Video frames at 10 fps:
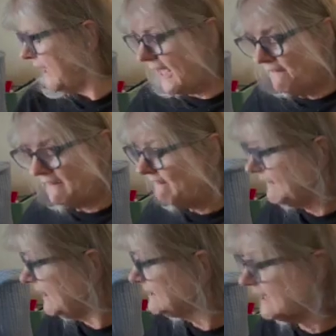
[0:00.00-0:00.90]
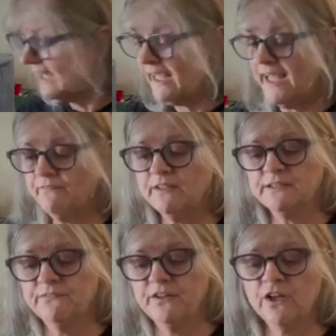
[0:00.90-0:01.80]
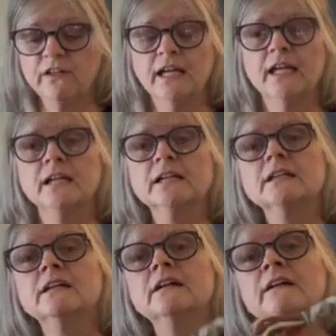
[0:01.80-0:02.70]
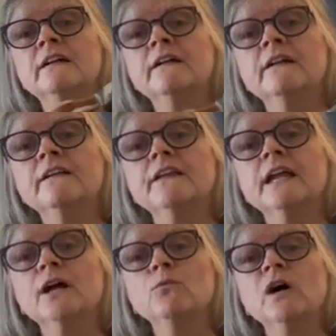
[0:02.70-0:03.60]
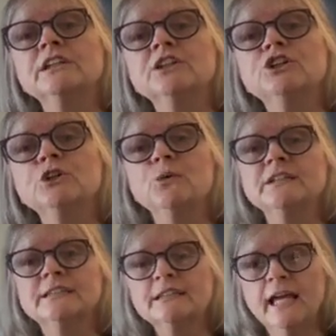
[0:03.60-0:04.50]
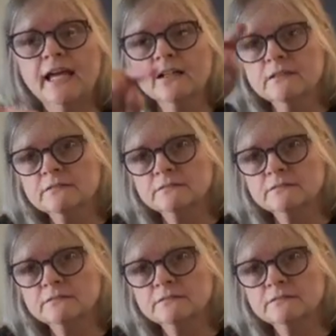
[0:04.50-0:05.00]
then this, I have this variegated that I want to do a snail